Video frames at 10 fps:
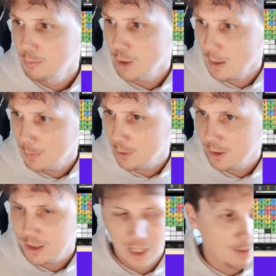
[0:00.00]
Brock
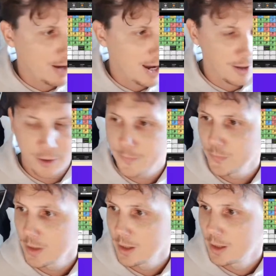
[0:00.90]
Purdy, Sam
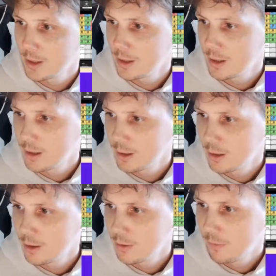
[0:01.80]
Howell,
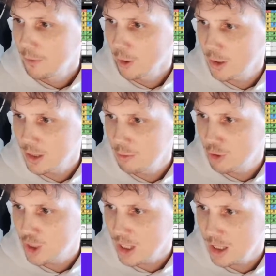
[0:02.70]
Ferguson,
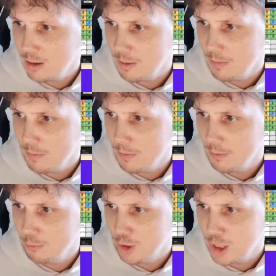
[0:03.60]
Rashid
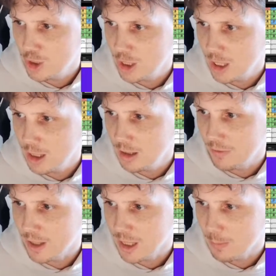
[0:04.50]
Shaheed,
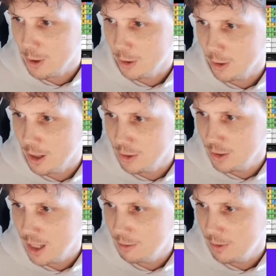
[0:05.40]
Devontae Parker,
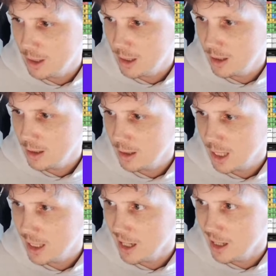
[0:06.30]
Hunter Henry,
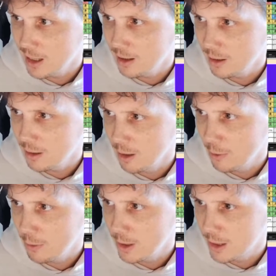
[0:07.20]
Cade Otton,
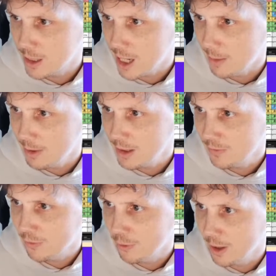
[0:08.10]
Logan Thomas
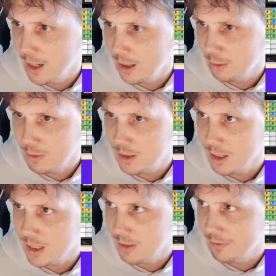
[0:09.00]
for a
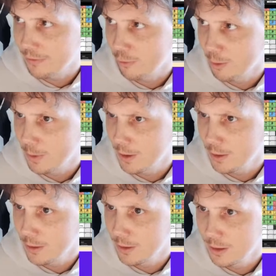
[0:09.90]
3-6-7-4
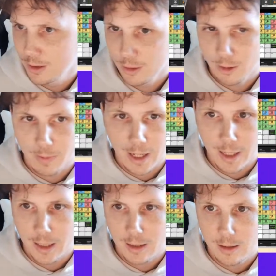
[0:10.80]
build.
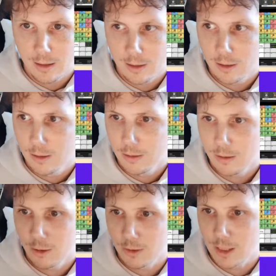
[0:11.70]
Goodbye.
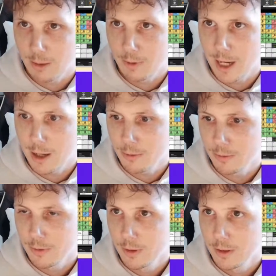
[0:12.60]
Closing that one out.